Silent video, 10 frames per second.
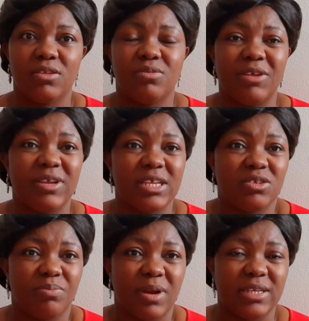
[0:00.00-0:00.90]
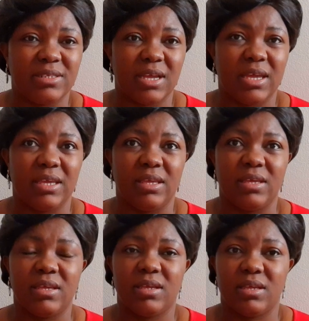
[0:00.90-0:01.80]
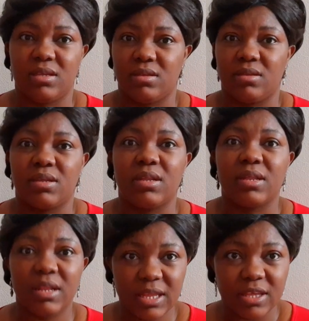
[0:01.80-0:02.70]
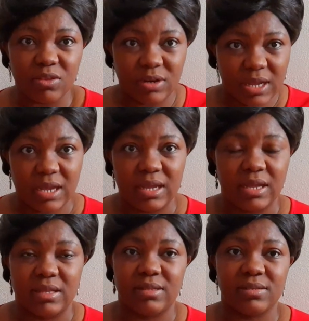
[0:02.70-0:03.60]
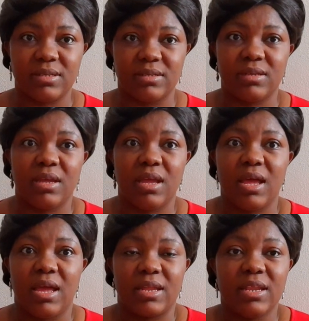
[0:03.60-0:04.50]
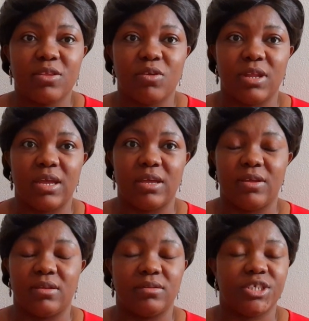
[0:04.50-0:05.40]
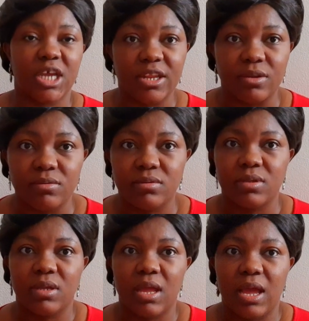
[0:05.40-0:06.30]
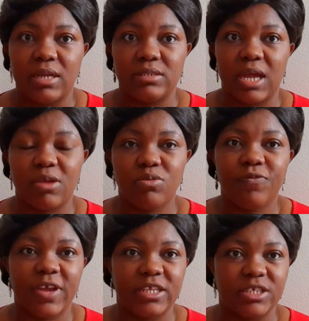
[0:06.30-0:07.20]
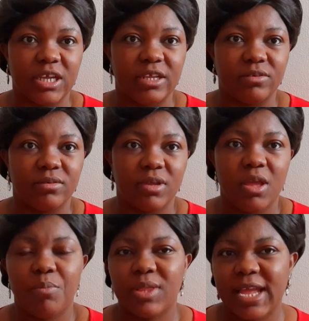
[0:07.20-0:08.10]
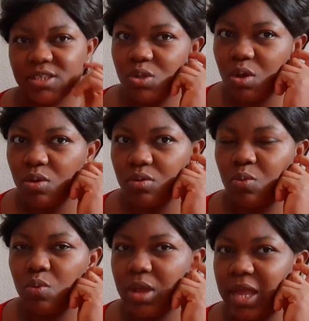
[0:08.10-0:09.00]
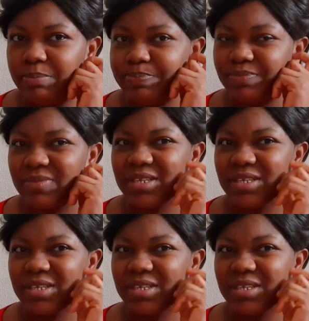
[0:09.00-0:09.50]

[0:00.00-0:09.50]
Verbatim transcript: To my greatest surprise, I clicked on her, this thing. I clicked on her channel and I couldn't find the channel. But I saw um,